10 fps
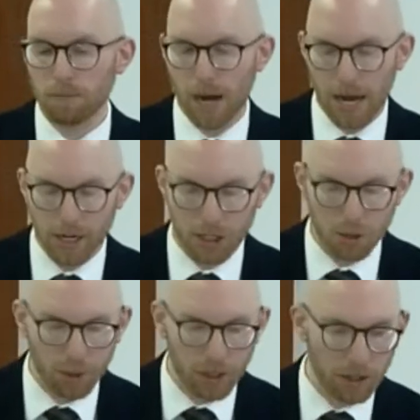By
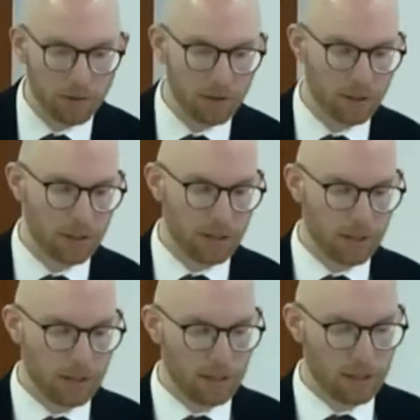his Spirit,
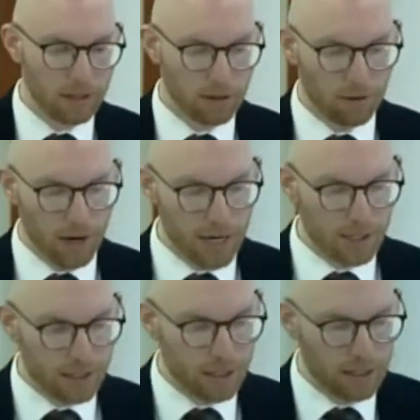
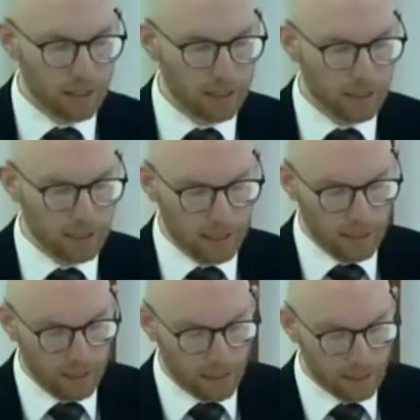Christ
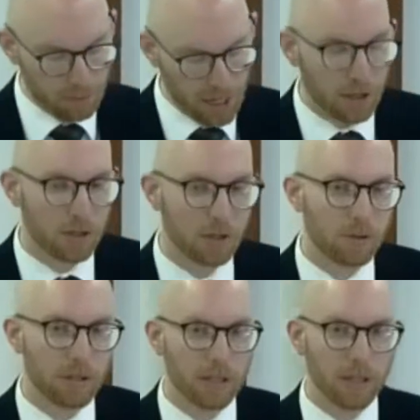has made
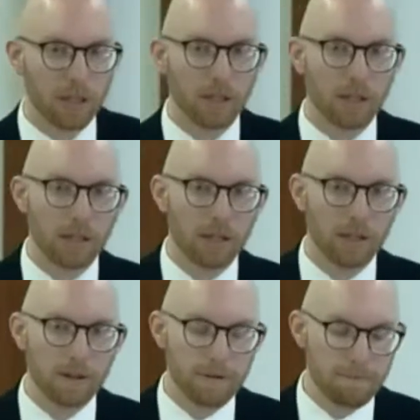you
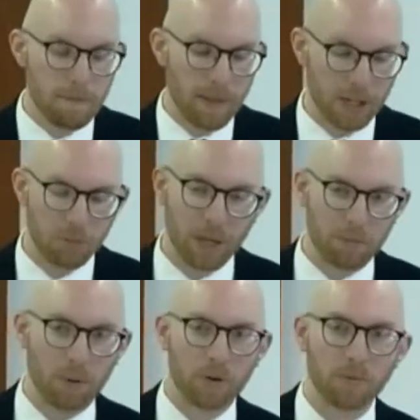his
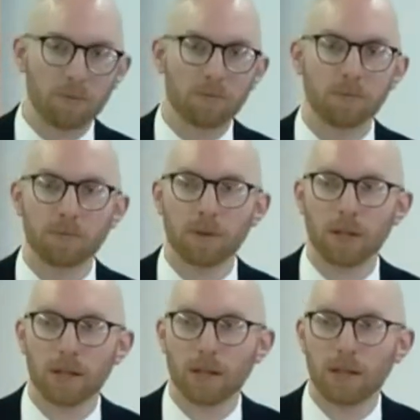people.
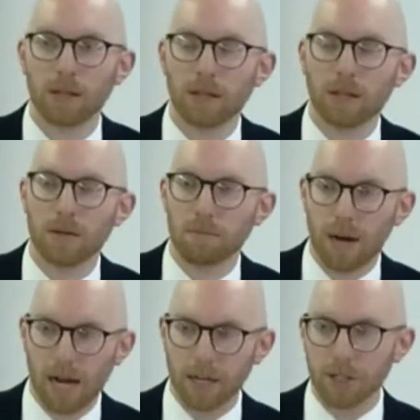
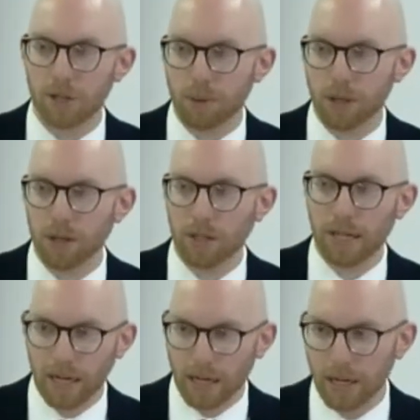By his Spirit,
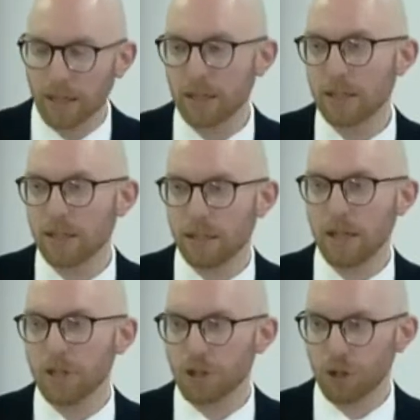he
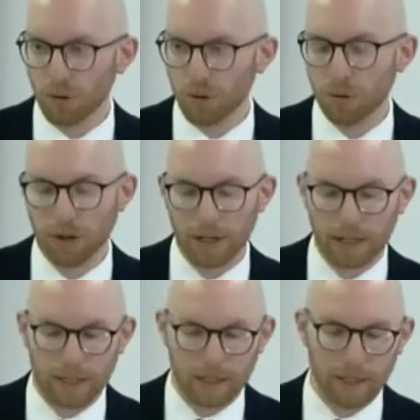is your Lord
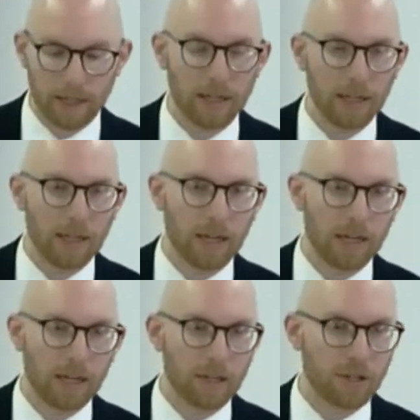
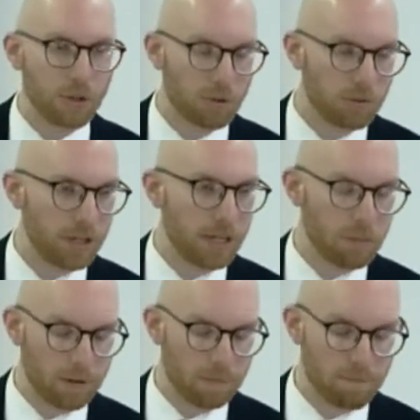and he is your
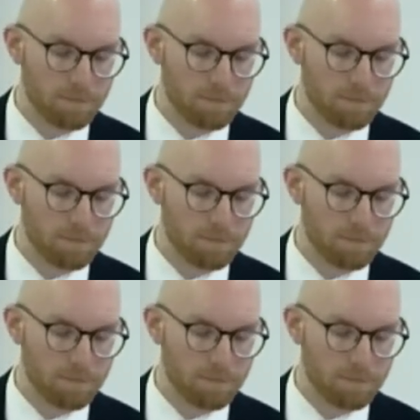Redeemer.